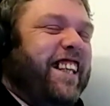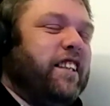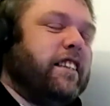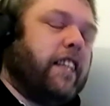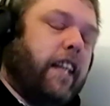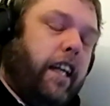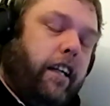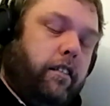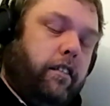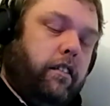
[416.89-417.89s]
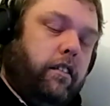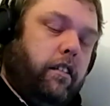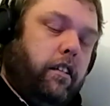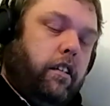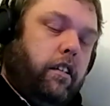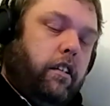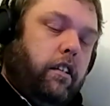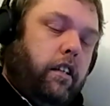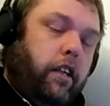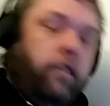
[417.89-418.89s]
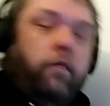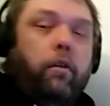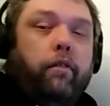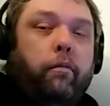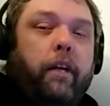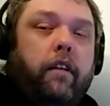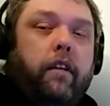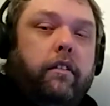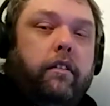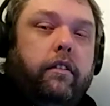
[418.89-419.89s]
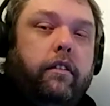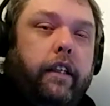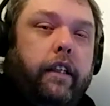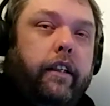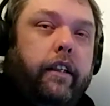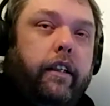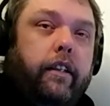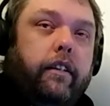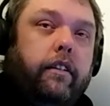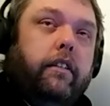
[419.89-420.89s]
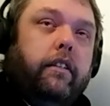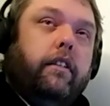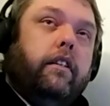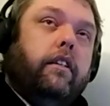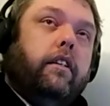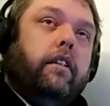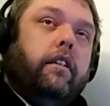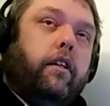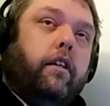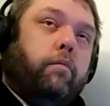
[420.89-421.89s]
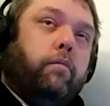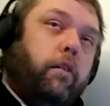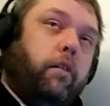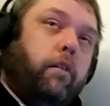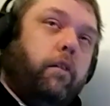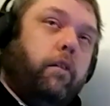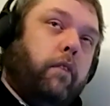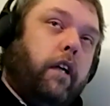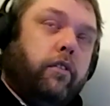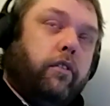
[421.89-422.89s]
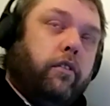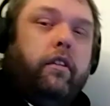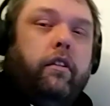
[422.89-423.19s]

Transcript: I was like, hey, I know you work for me now, and uh, you probably want a higher position.